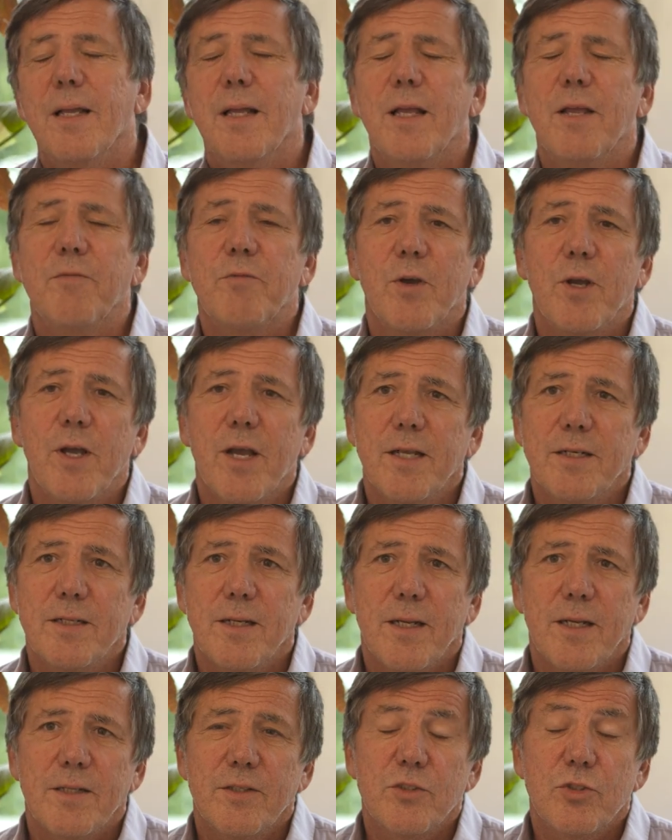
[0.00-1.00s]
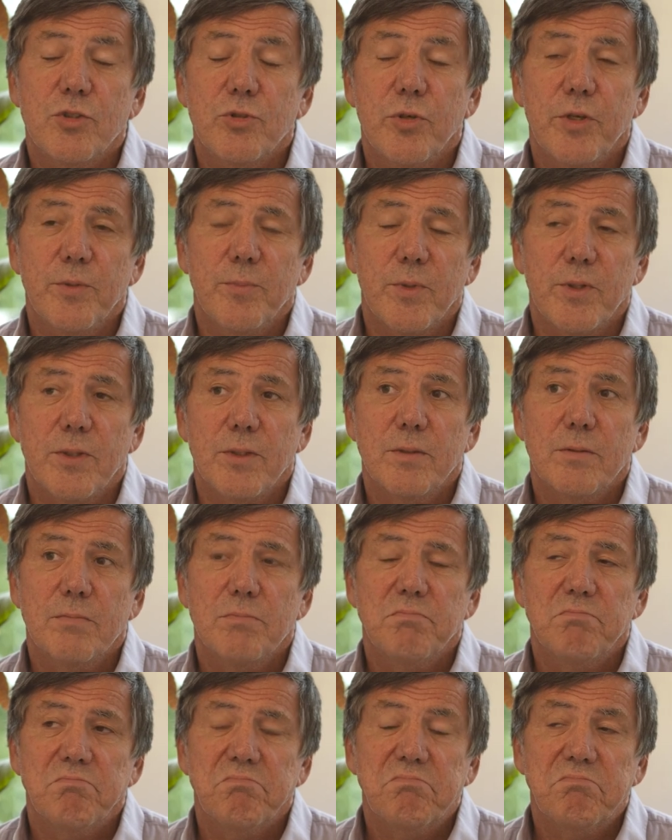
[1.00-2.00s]
If I hadn't had the treatment,
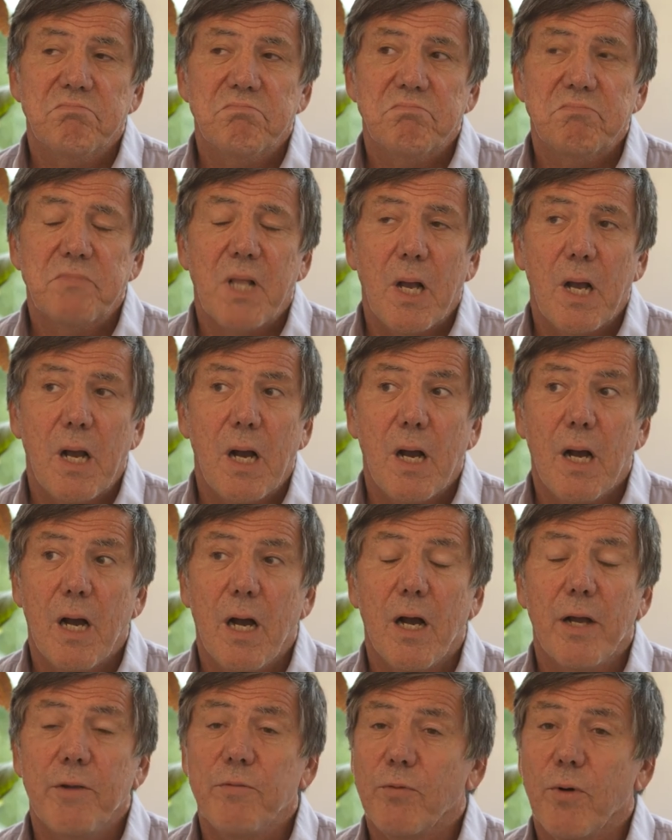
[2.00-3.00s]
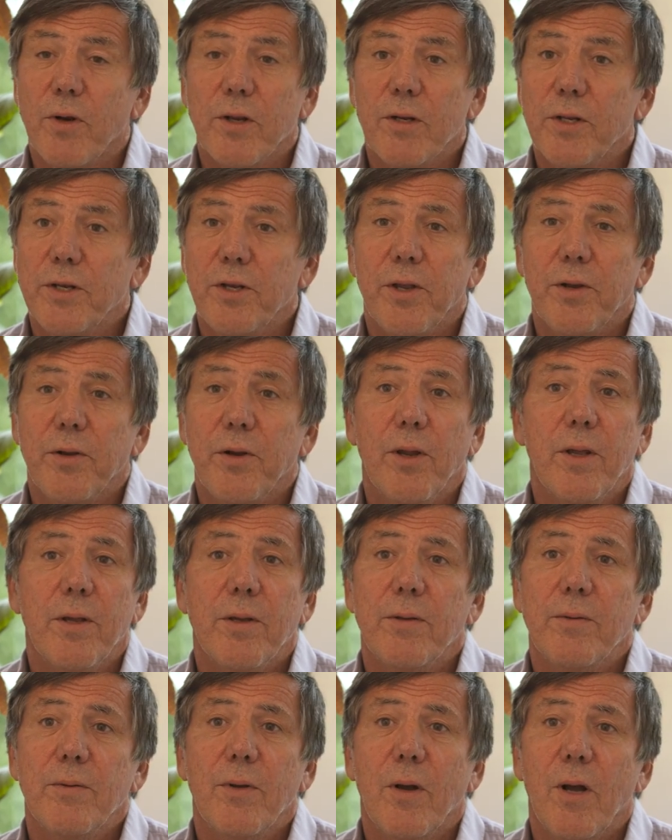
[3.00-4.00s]
I frankly don't
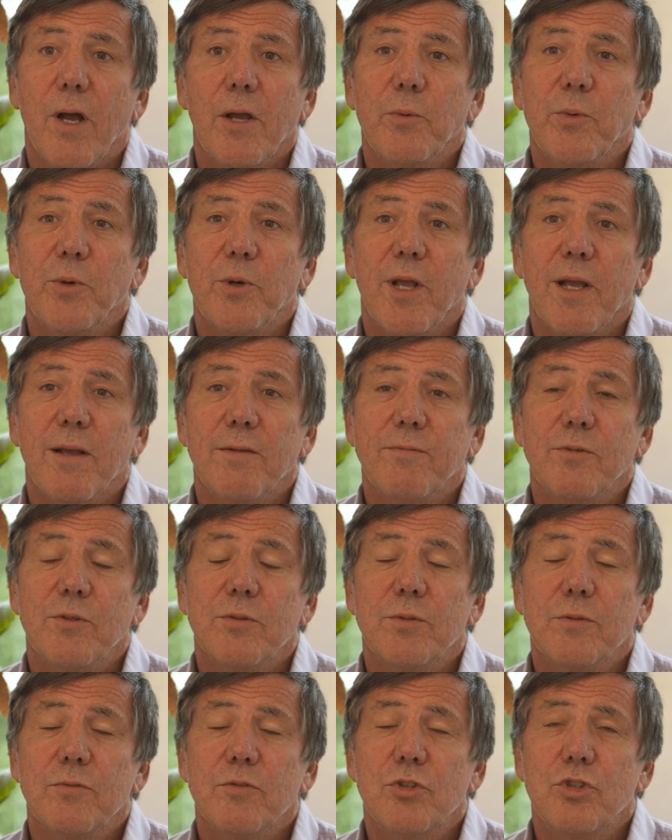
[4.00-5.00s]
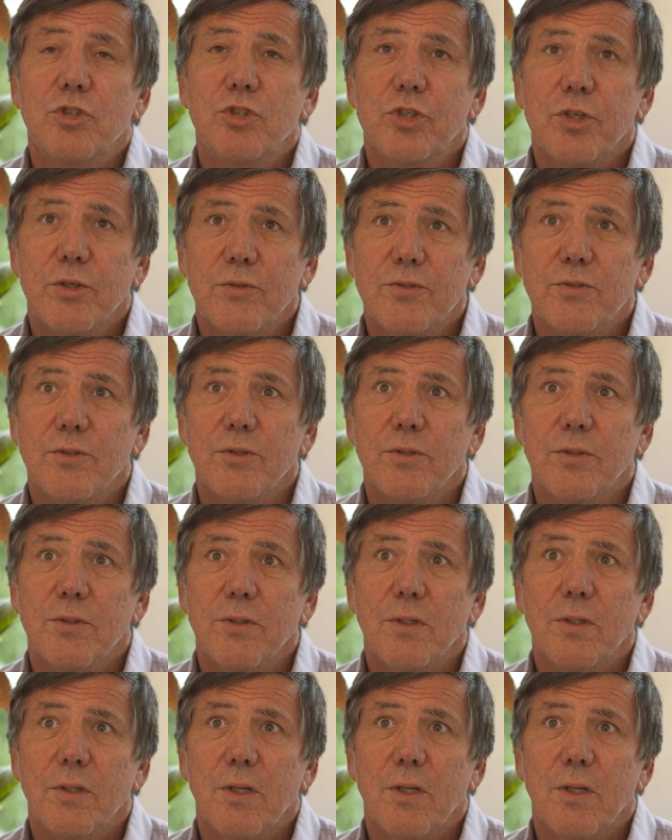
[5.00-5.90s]
know. I would have had to have chosen